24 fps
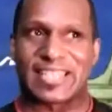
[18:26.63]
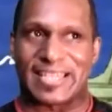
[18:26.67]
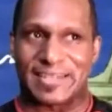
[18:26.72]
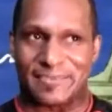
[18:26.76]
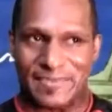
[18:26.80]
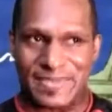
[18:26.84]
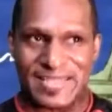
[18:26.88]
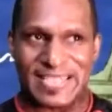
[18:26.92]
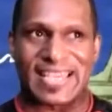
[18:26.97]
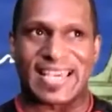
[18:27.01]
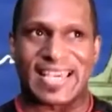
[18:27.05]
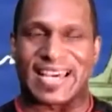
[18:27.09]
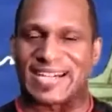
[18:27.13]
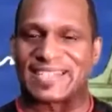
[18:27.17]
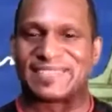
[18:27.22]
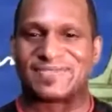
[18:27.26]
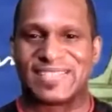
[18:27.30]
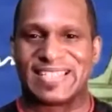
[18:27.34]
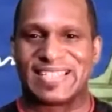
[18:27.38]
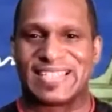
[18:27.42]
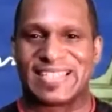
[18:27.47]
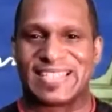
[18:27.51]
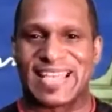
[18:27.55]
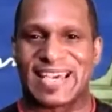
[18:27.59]
them, yeah,
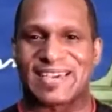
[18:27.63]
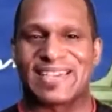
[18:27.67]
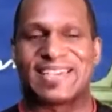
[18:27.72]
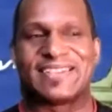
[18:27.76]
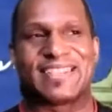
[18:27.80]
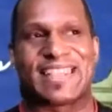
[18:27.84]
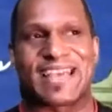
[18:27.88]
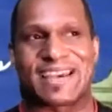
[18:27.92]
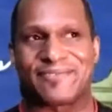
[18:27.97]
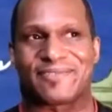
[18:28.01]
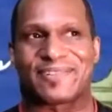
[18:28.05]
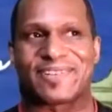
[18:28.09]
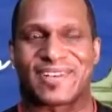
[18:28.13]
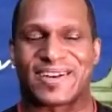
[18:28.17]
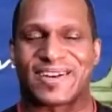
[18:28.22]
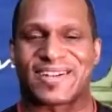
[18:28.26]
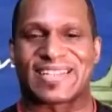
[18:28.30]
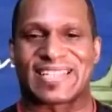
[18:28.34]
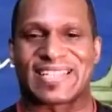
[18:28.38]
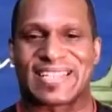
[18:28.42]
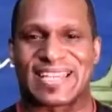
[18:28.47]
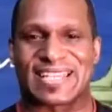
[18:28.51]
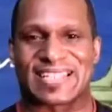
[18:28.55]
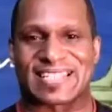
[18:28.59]
in that
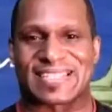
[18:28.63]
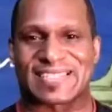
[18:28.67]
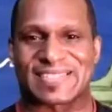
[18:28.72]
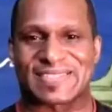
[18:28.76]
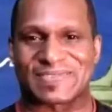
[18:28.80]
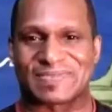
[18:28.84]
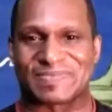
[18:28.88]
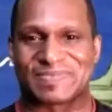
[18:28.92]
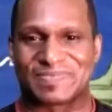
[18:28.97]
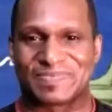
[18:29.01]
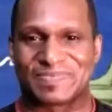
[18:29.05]
regard, yes.